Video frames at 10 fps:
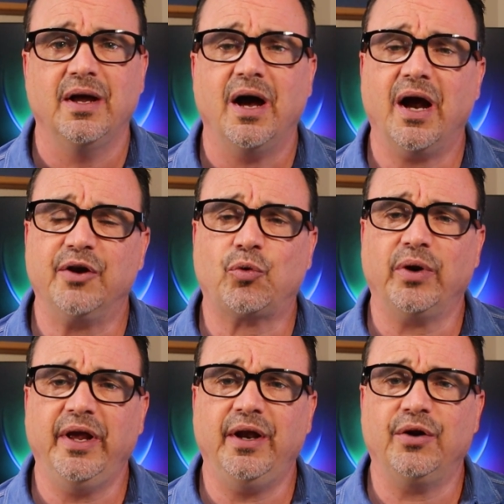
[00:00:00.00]
I
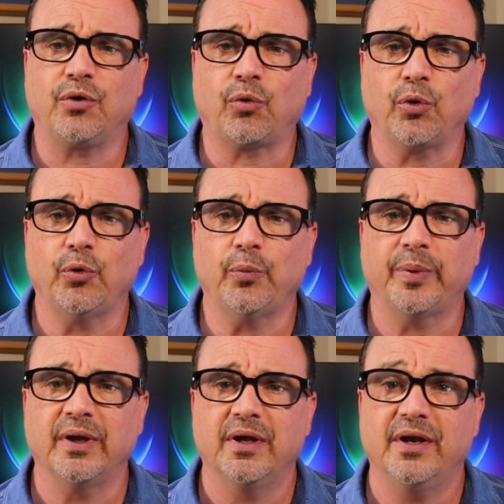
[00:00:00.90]
created a group
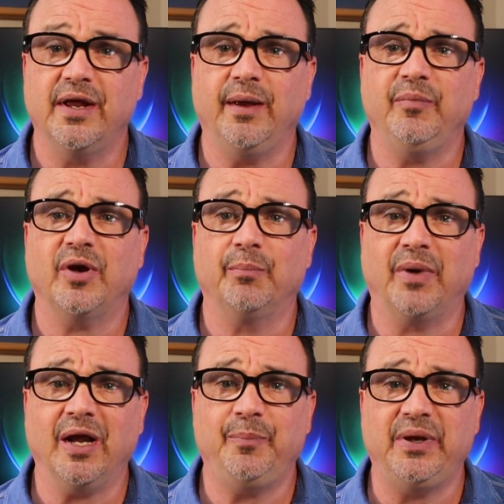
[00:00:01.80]
named
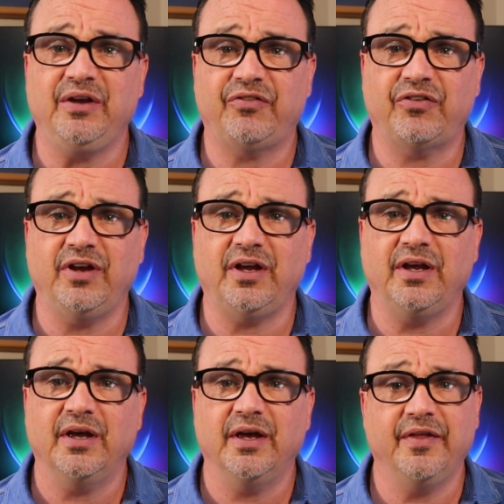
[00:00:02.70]
My
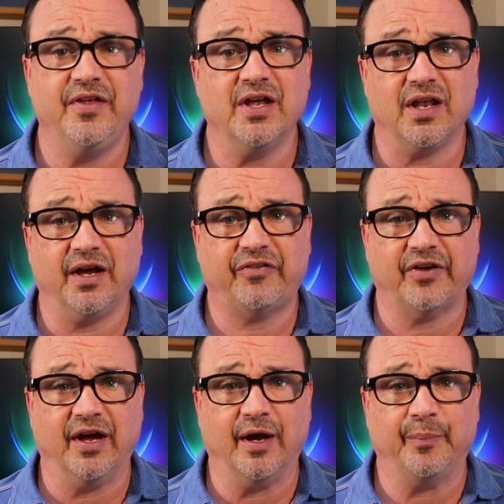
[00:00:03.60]
PC in the Alexa
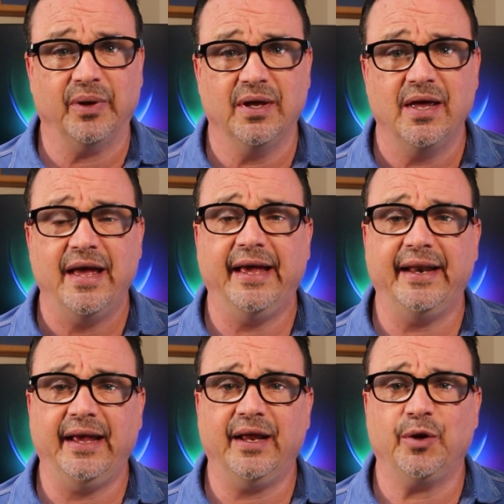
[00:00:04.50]
app and
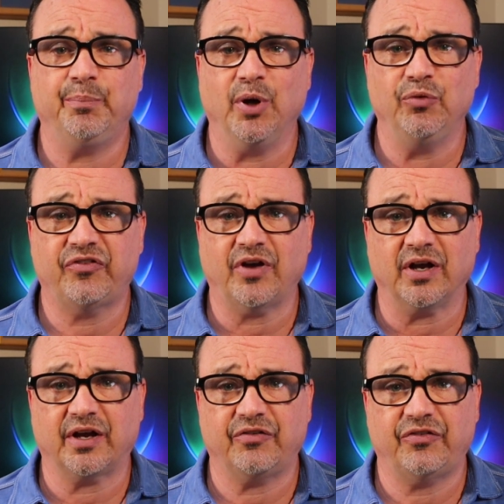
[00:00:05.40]
added both
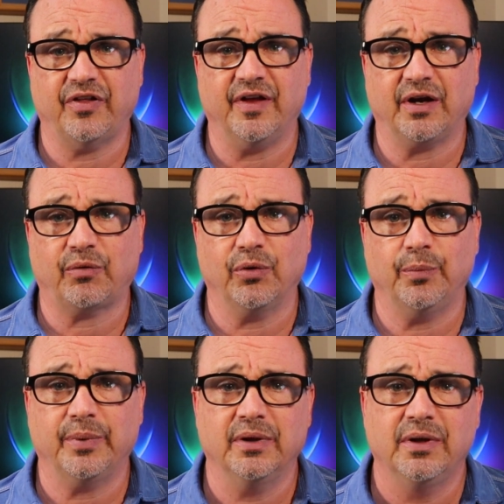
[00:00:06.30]
sockets to that group.
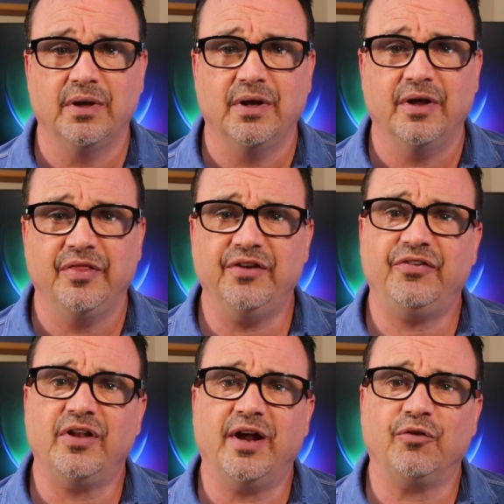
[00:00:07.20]
This
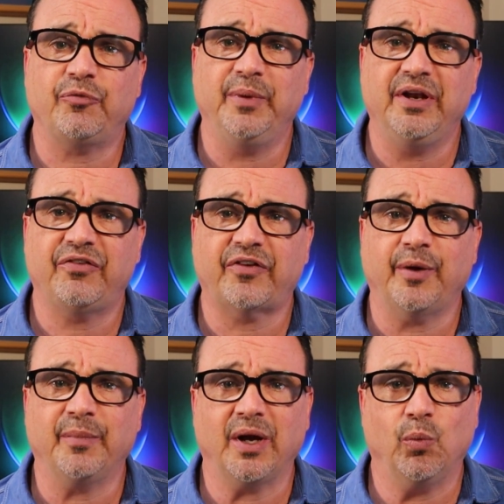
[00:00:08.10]
allows me to say
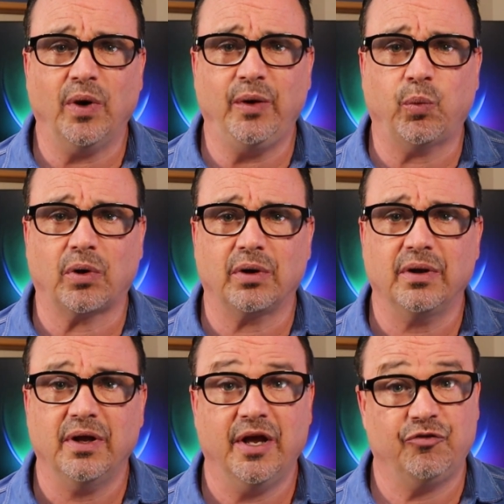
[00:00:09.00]
my wake word
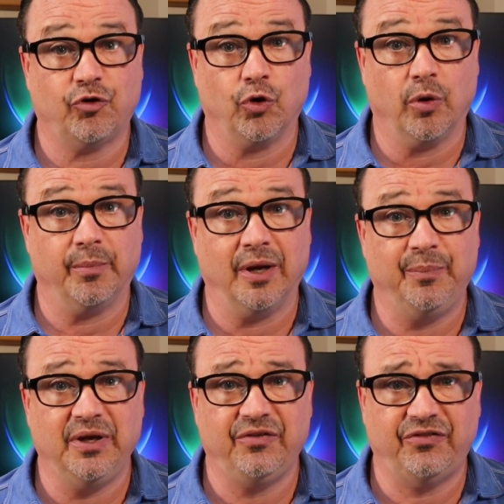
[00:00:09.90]
and turn on my
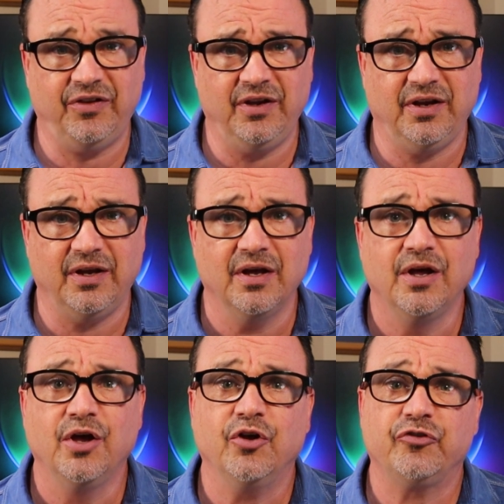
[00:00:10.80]
PC
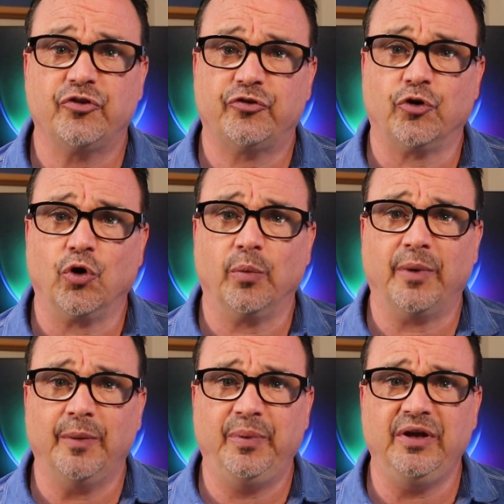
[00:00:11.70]
to turn on
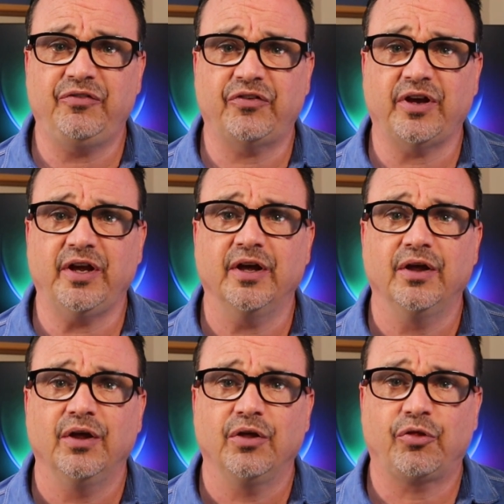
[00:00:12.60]
my PC,
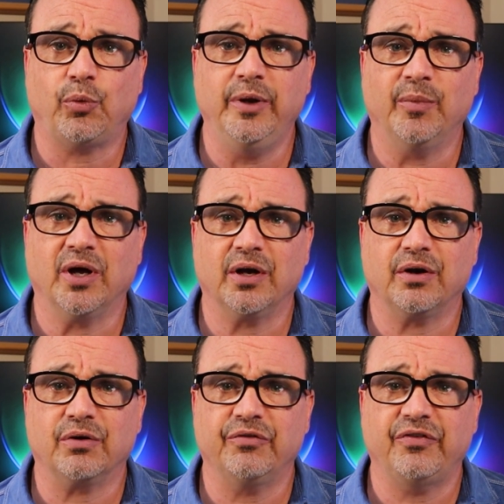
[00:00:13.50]
3
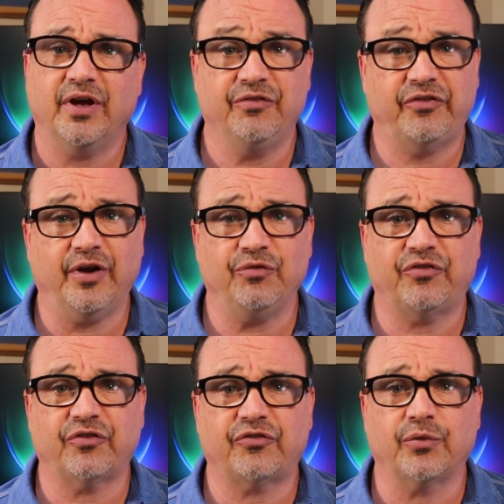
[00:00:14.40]
monitors, and sound
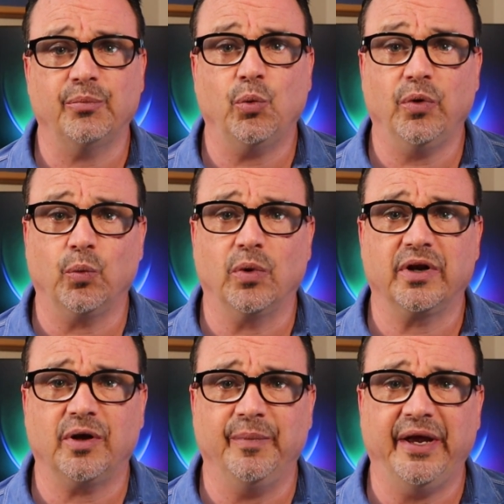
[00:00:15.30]
system with one
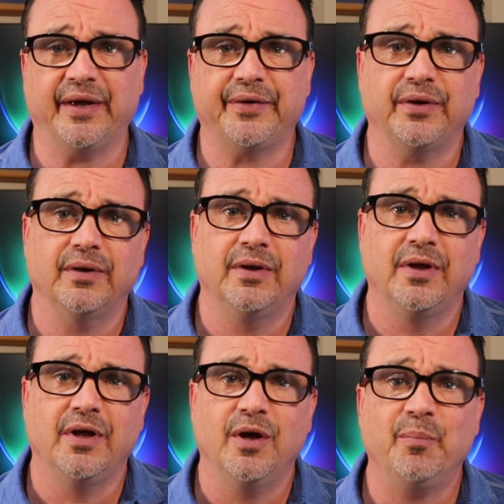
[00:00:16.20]
command.
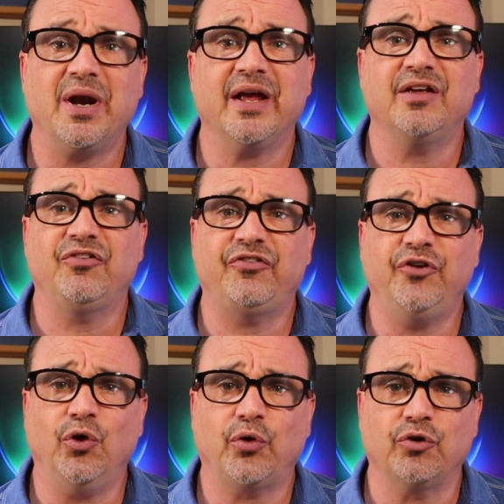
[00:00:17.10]
But I can
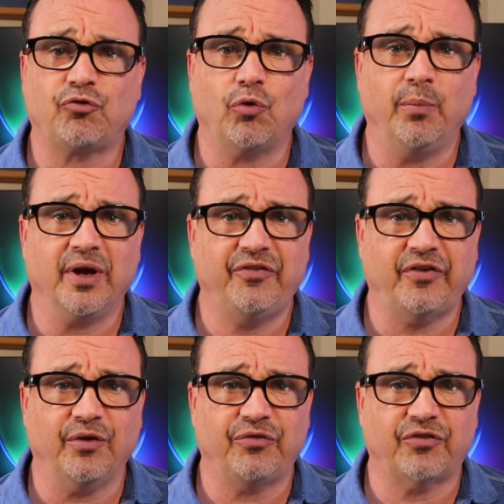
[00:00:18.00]
still control my
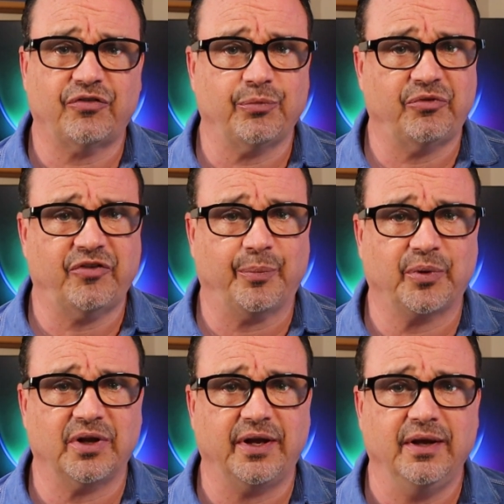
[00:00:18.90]
sound system
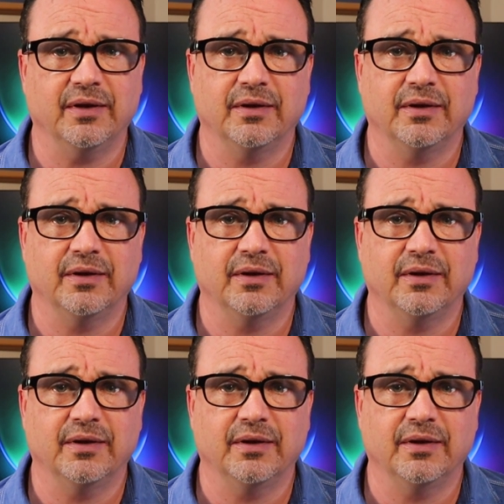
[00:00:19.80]
separately.